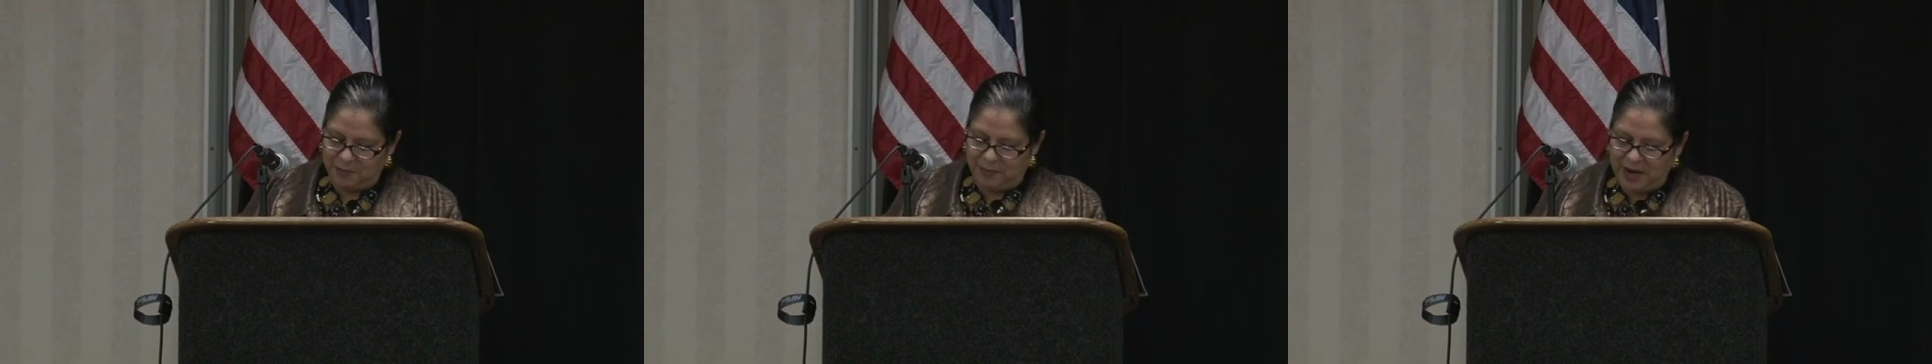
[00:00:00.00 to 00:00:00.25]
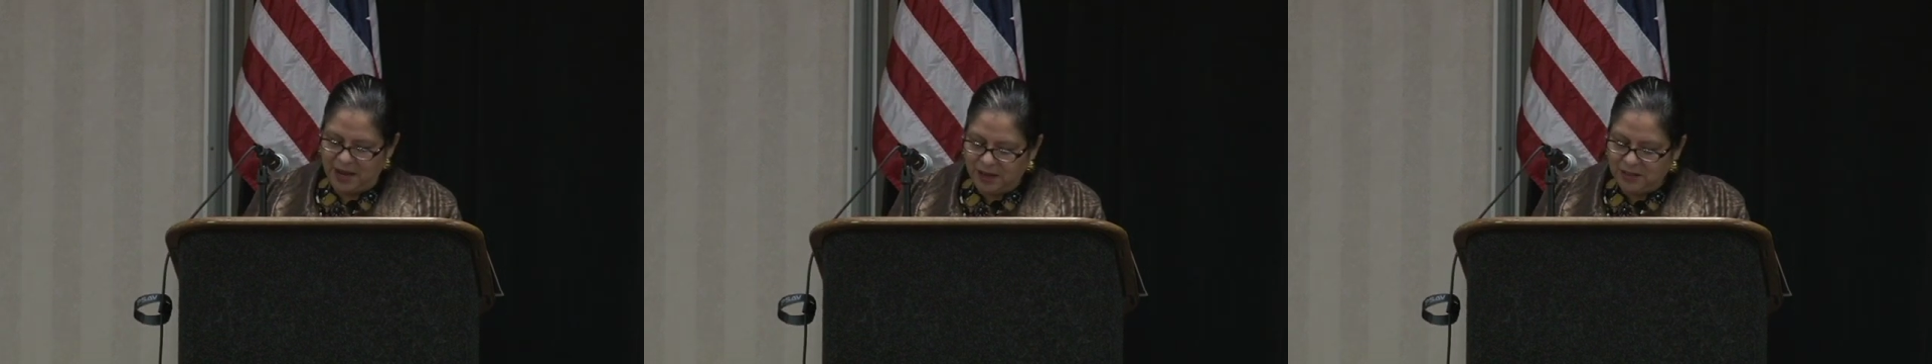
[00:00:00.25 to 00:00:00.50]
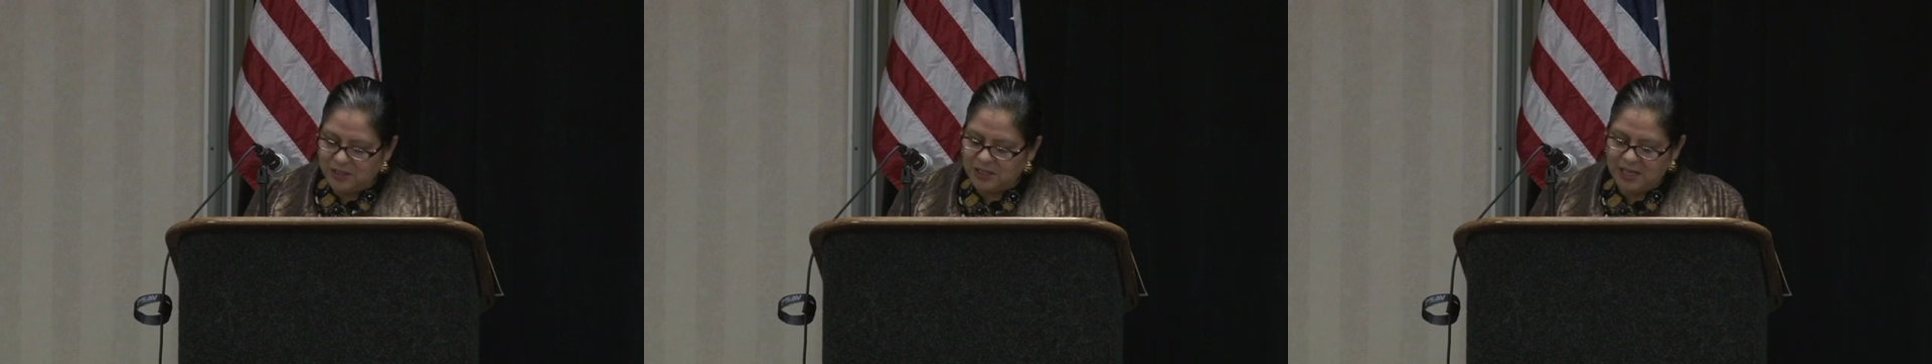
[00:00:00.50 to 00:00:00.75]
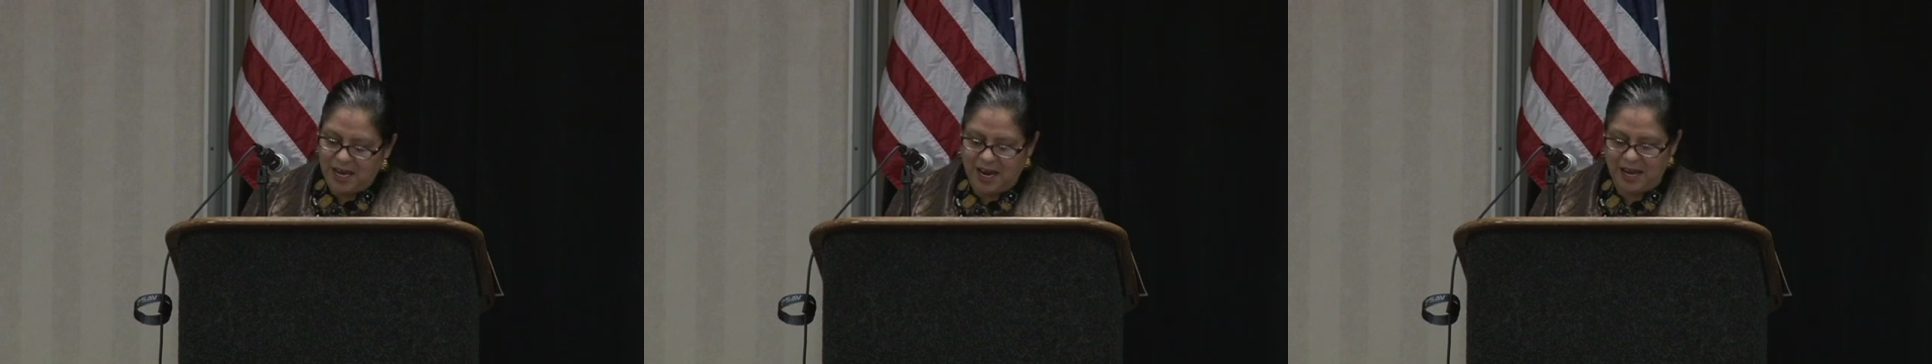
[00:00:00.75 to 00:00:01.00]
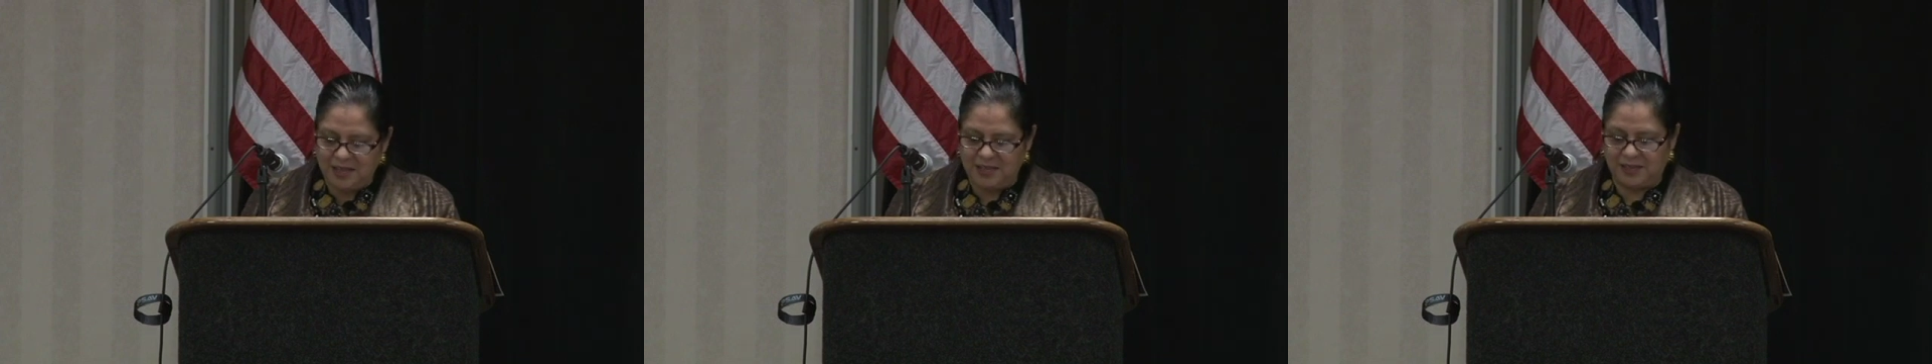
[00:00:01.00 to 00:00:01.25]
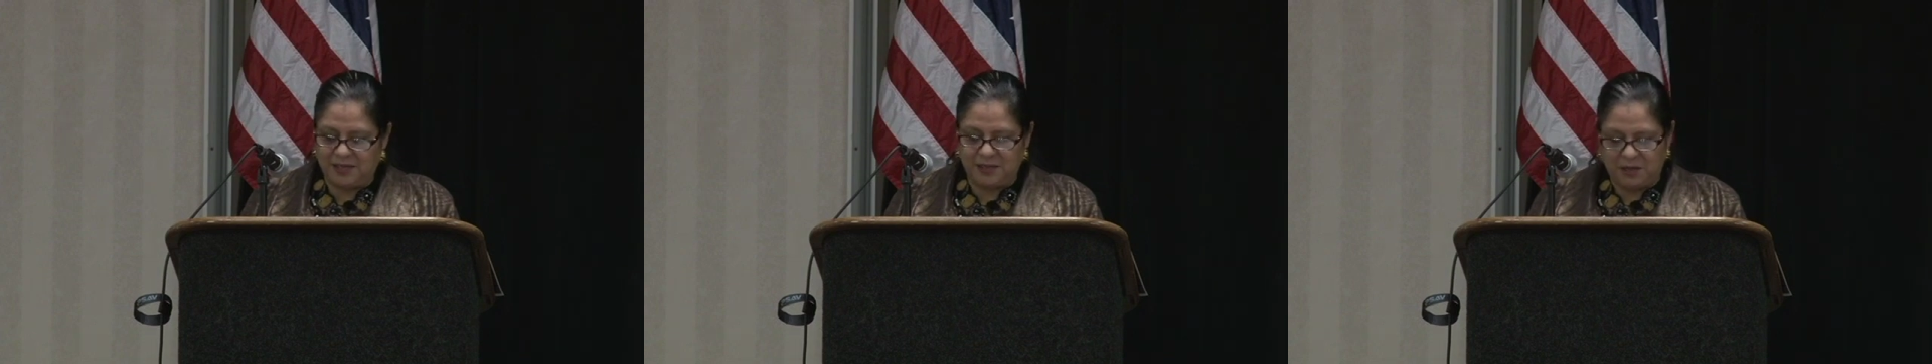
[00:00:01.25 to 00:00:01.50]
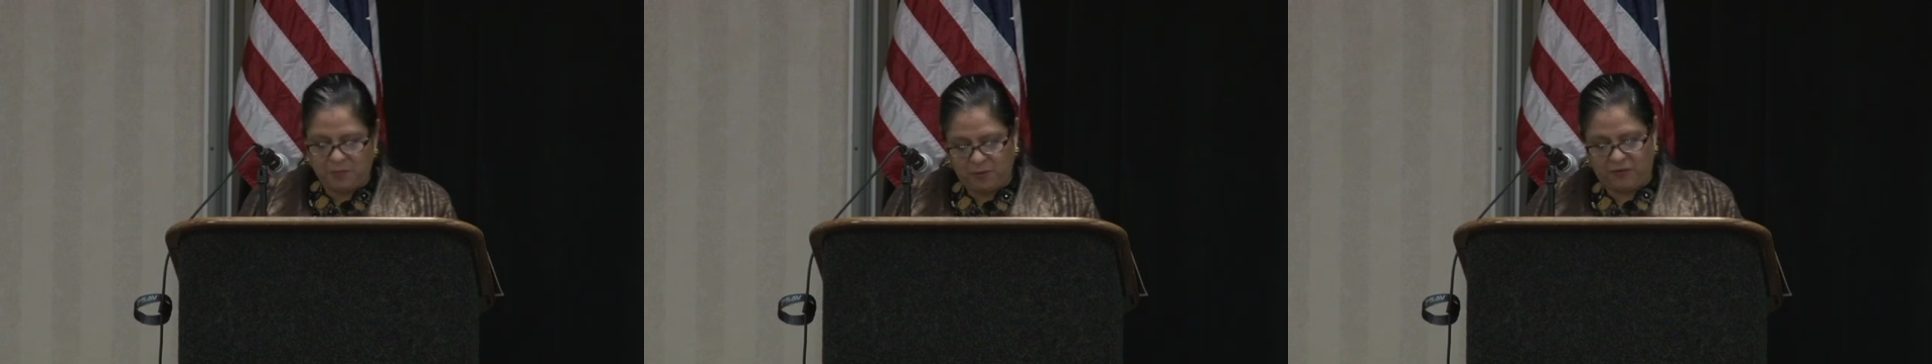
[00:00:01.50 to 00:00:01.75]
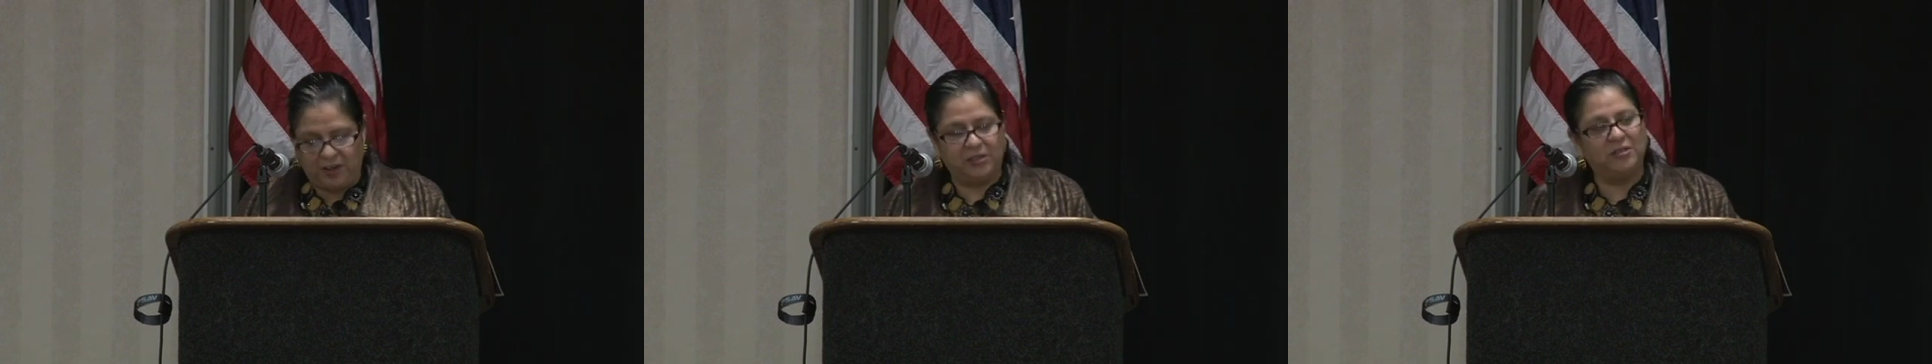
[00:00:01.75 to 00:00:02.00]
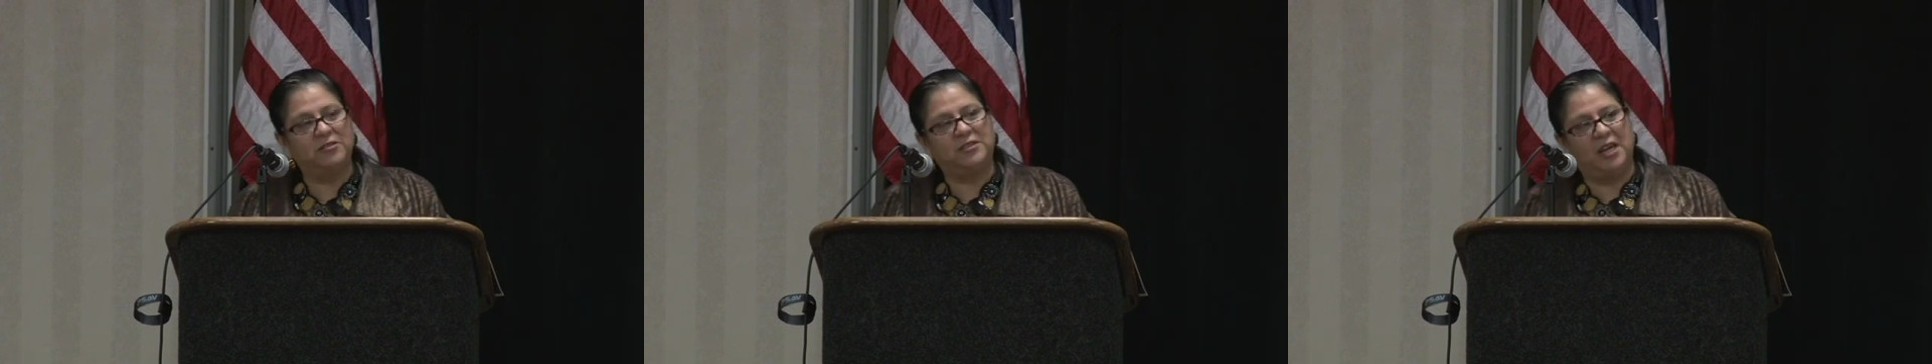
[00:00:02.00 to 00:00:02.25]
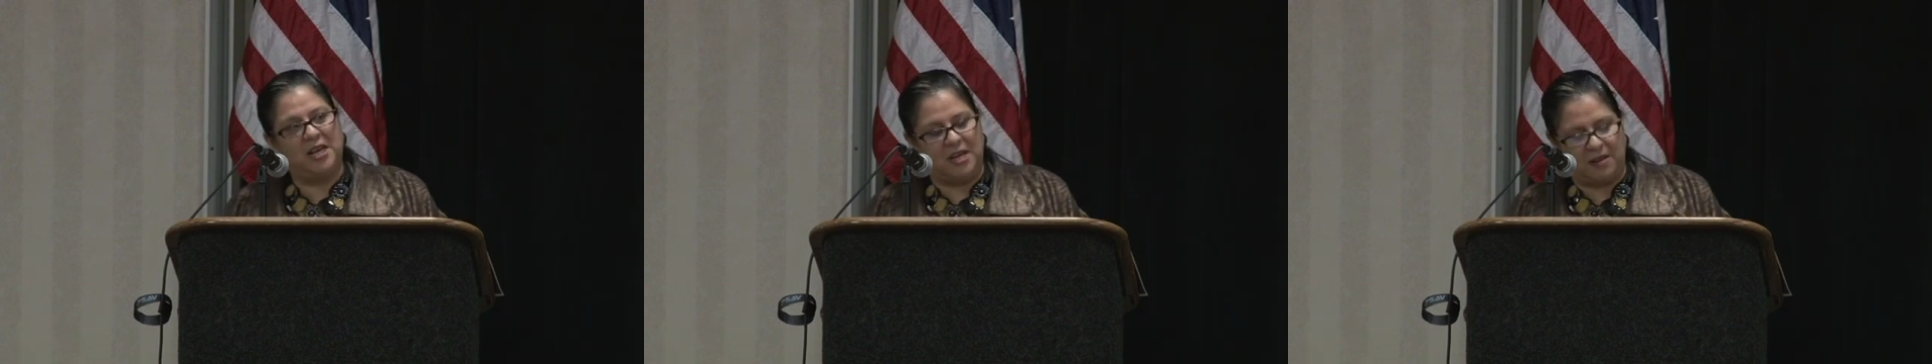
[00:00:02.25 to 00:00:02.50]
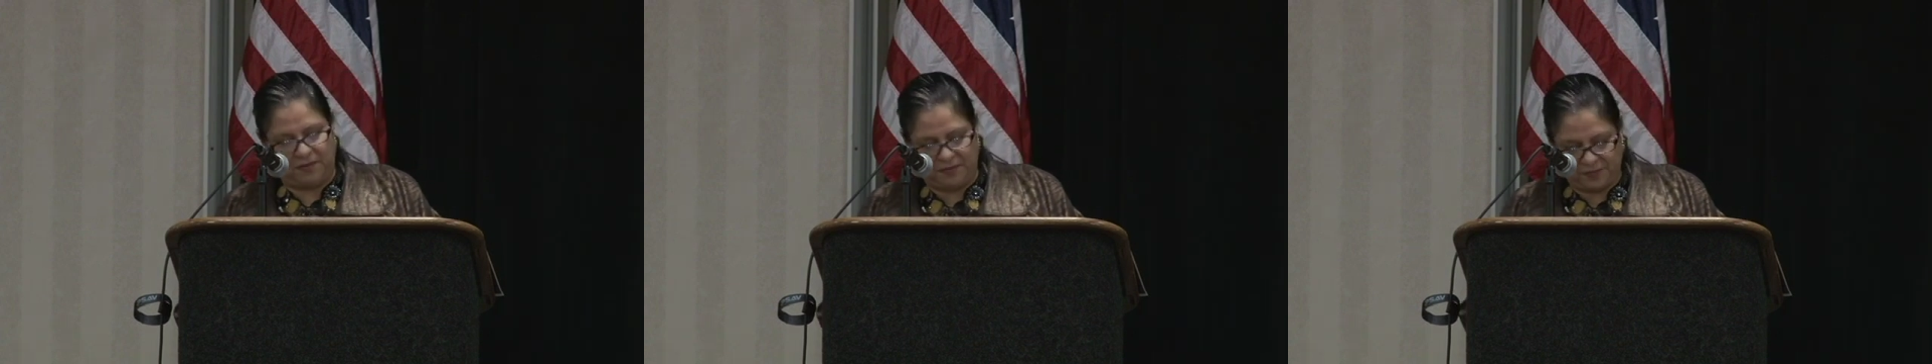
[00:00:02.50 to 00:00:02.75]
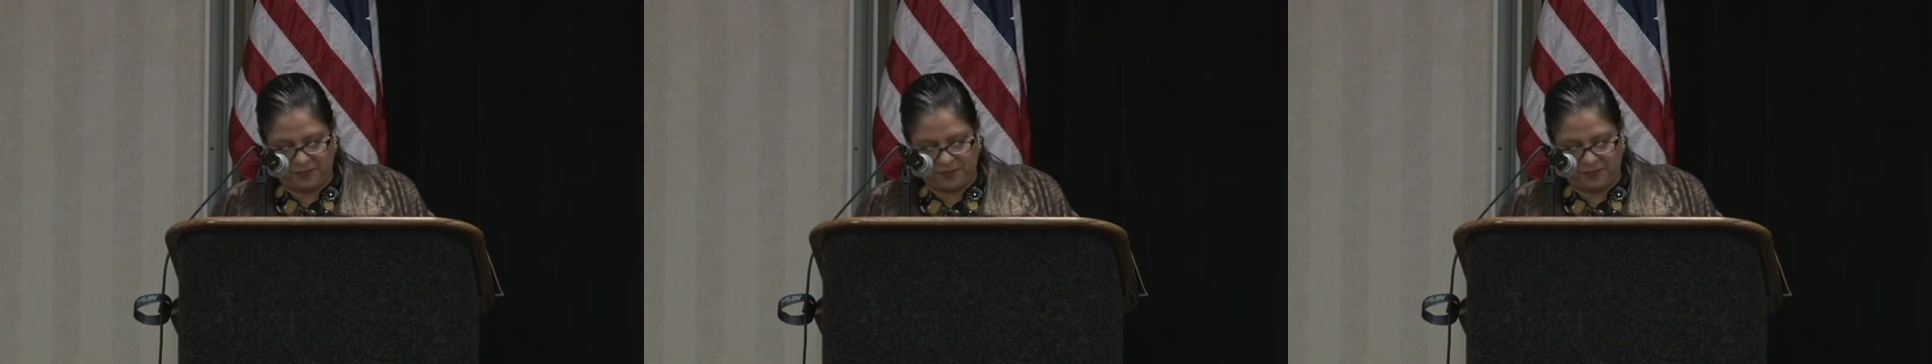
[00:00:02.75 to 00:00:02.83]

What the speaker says: But I understand this is a professional setting.